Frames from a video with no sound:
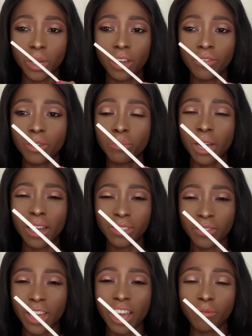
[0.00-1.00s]
perfume, but
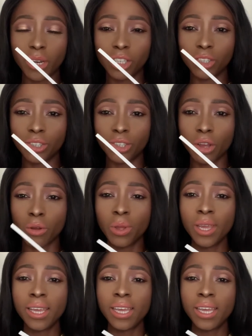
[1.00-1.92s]
after 5 minutes or so,